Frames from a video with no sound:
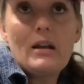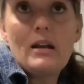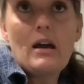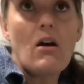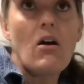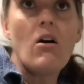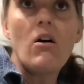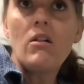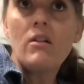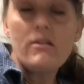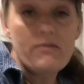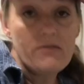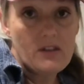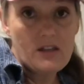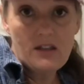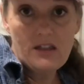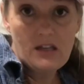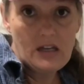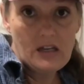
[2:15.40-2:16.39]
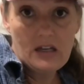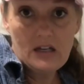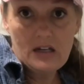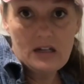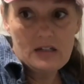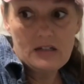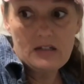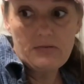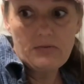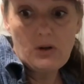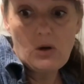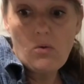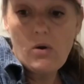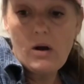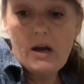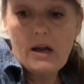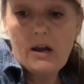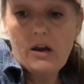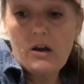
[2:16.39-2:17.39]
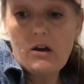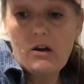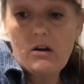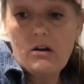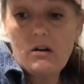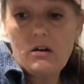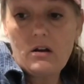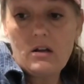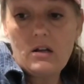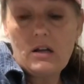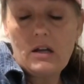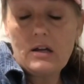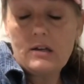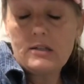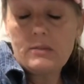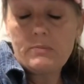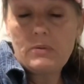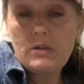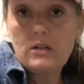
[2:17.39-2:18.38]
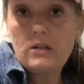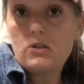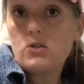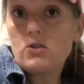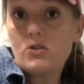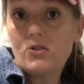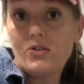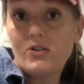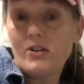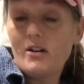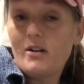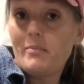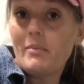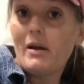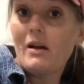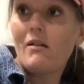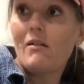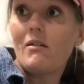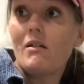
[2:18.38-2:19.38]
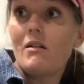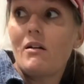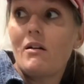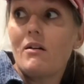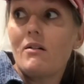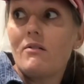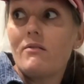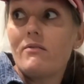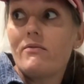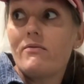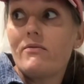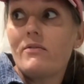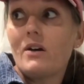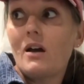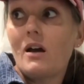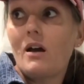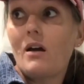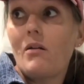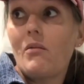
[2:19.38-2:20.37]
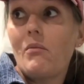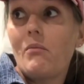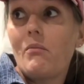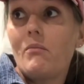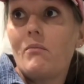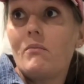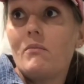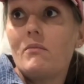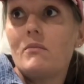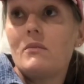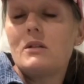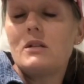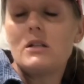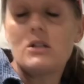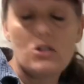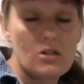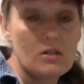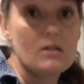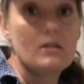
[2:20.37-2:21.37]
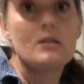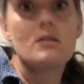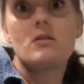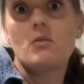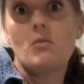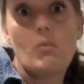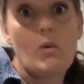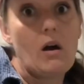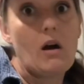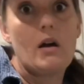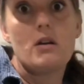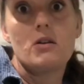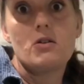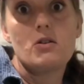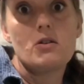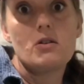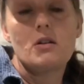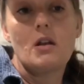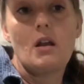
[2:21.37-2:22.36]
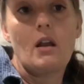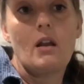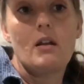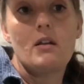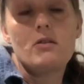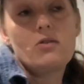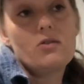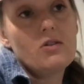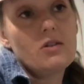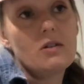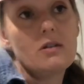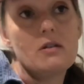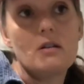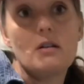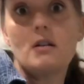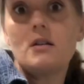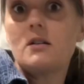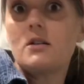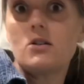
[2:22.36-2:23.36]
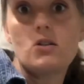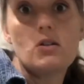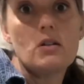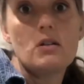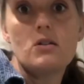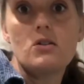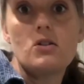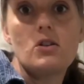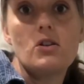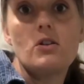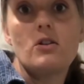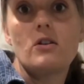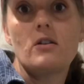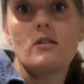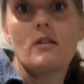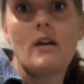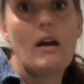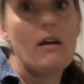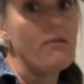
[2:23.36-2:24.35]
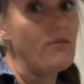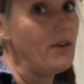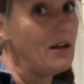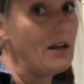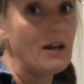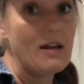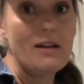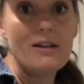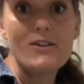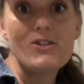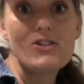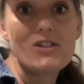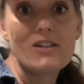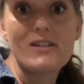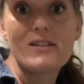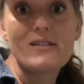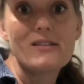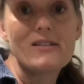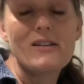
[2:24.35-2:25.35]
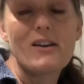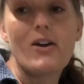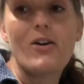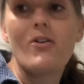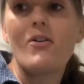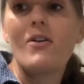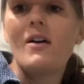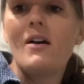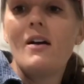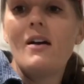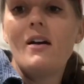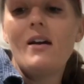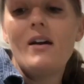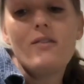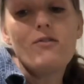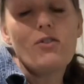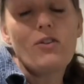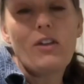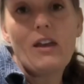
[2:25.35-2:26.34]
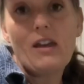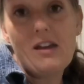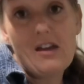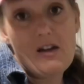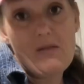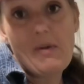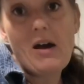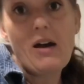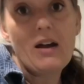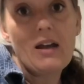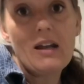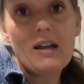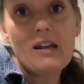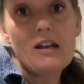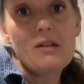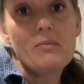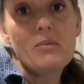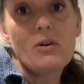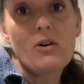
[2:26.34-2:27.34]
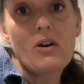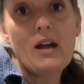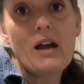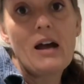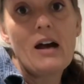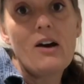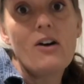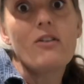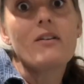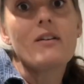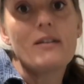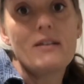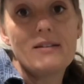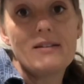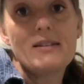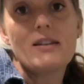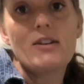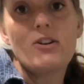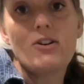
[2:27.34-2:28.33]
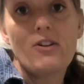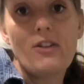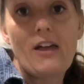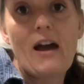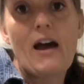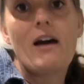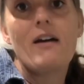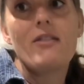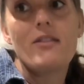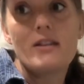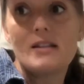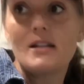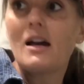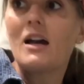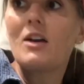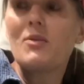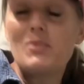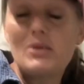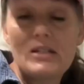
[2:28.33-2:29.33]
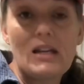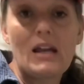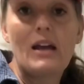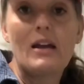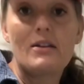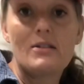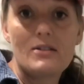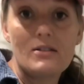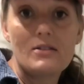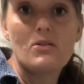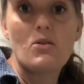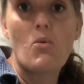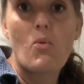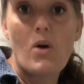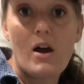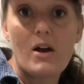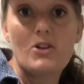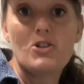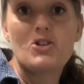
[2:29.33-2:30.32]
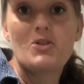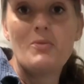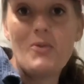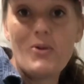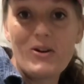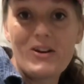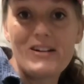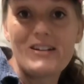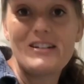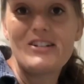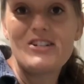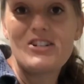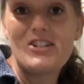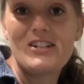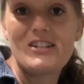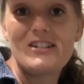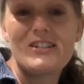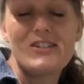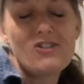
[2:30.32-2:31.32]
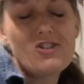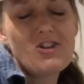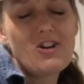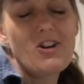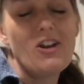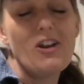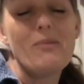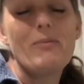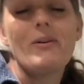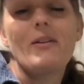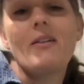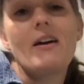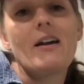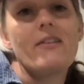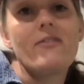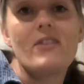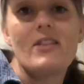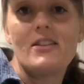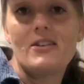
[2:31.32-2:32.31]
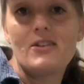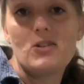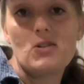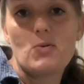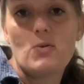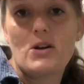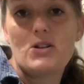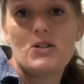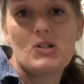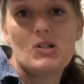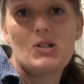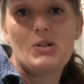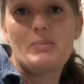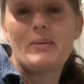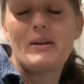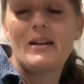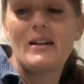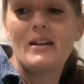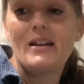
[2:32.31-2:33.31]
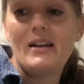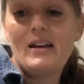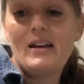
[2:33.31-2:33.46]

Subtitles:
all of the things require an exponential amount of dishes to wash, and it's just in addition to your everyday dishes. So if you're thinking about getting a milk cow, consider that, the time it takes to wash more dishes. And sure, you can put a lot of it in the dishwasher, but